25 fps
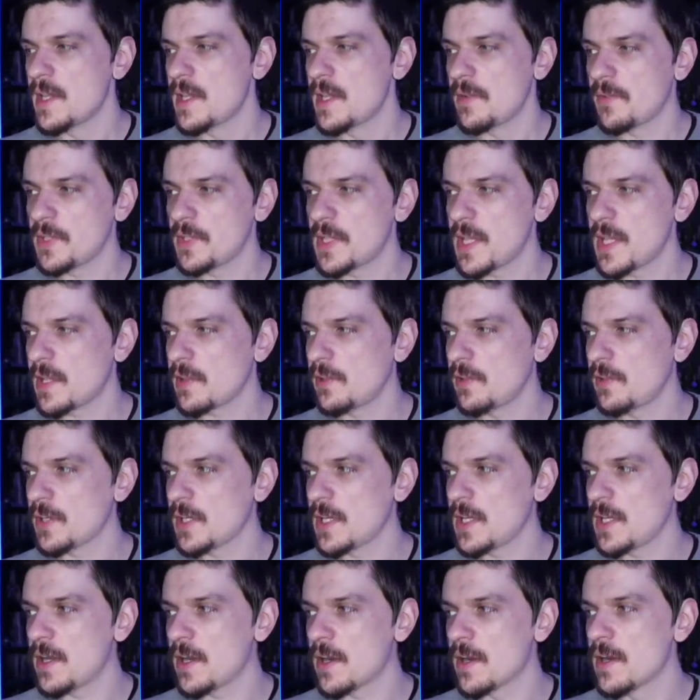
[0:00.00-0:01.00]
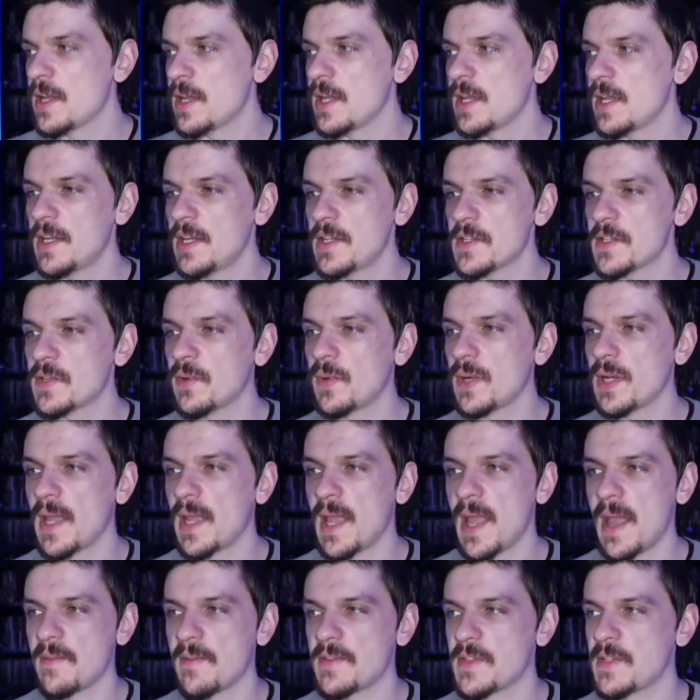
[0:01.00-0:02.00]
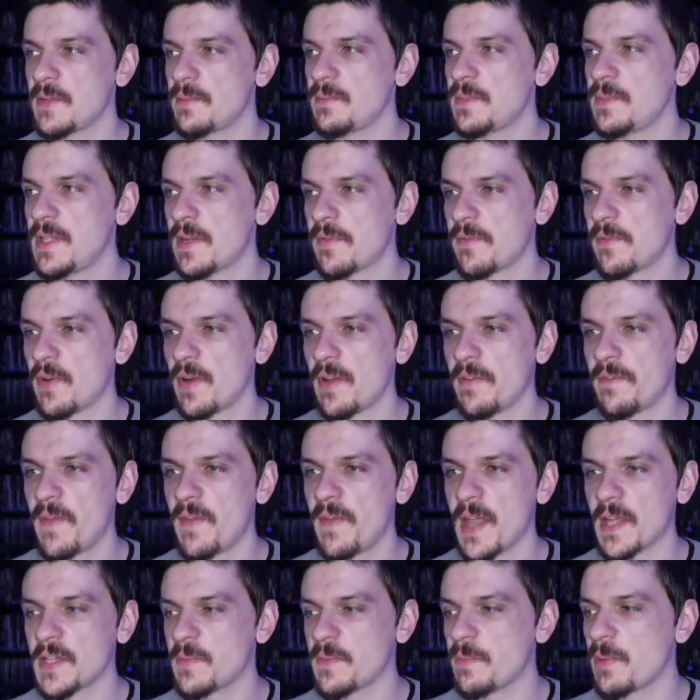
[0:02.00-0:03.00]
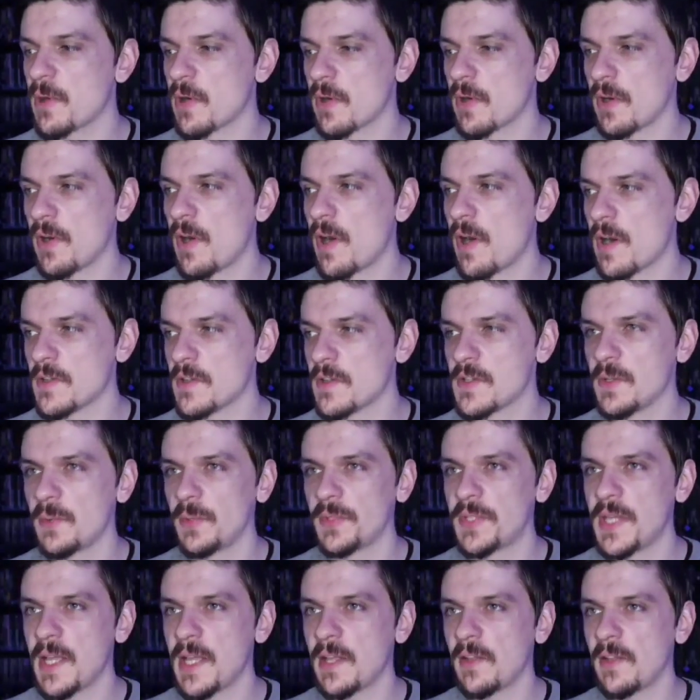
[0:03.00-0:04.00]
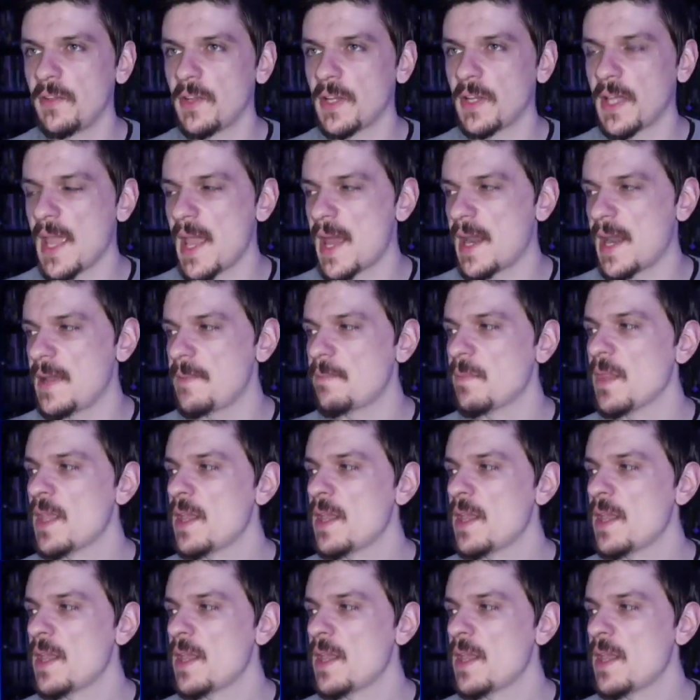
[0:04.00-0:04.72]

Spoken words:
If we take a look here, it is going to have some different effects per card, so we'll take a look at it.